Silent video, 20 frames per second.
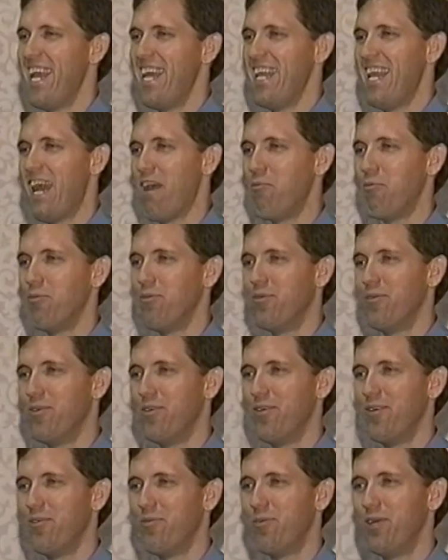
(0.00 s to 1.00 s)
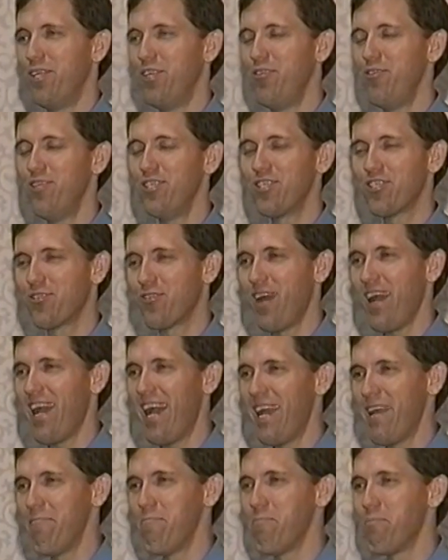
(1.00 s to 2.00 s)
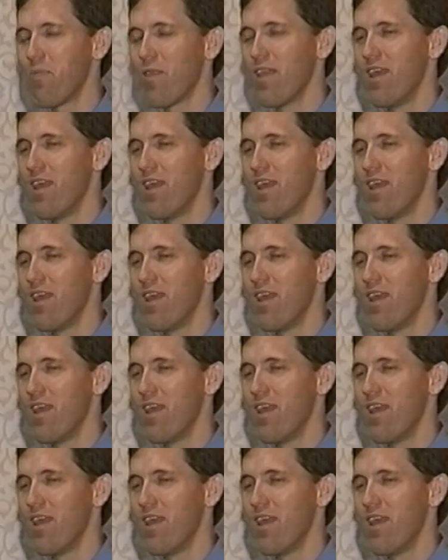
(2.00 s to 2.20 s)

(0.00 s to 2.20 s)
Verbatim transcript: Now, when you describe